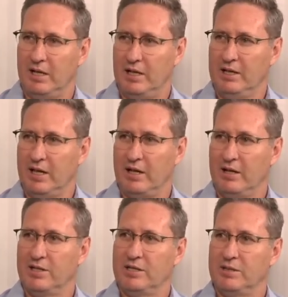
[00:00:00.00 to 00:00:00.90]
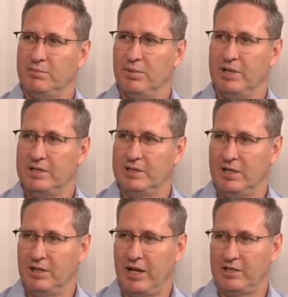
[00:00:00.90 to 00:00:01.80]
in that list, but he said
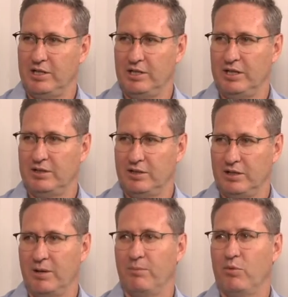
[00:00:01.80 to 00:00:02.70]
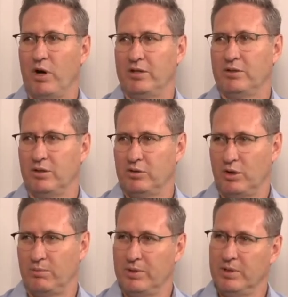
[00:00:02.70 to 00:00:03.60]
it actually needs to come right to the
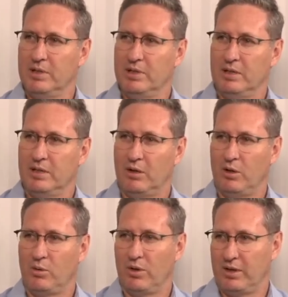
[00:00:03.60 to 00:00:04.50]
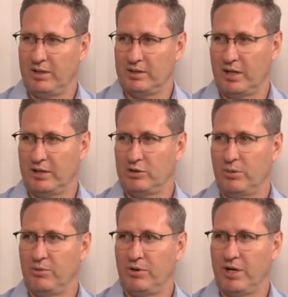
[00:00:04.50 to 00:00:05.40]
top, along with things like
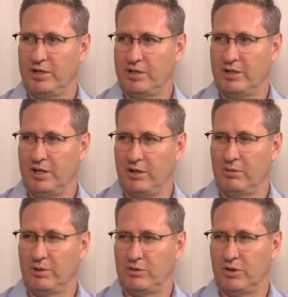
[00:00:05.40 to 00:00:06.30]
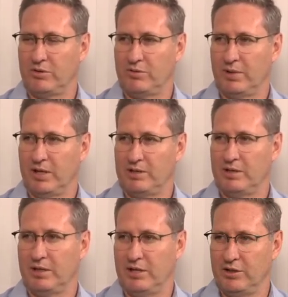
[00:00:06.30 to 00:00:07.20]
job creation, economic
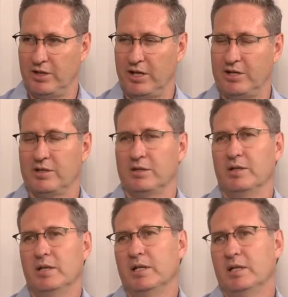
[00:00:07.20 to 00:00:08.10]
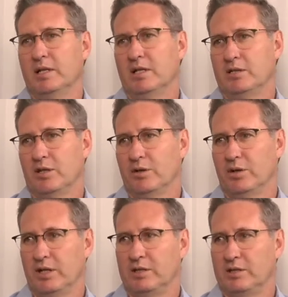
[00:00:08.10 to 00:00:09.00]
transformation, education. So
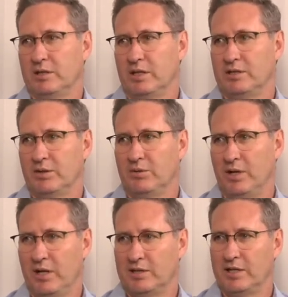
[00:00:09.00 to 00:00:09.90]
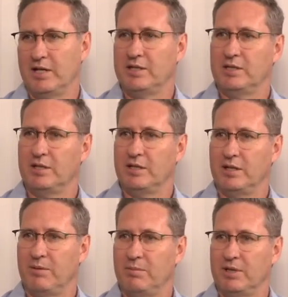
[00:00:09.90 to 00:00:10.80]
it, it's a realization in
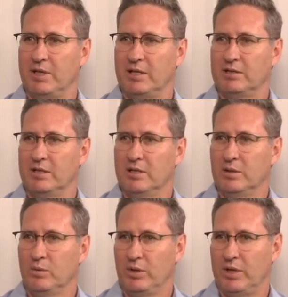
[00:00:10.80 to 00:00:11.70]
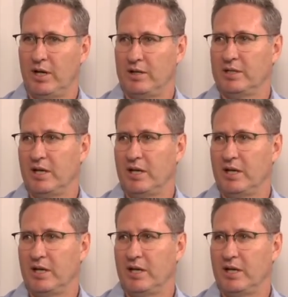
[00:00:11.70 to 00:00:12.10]
government that without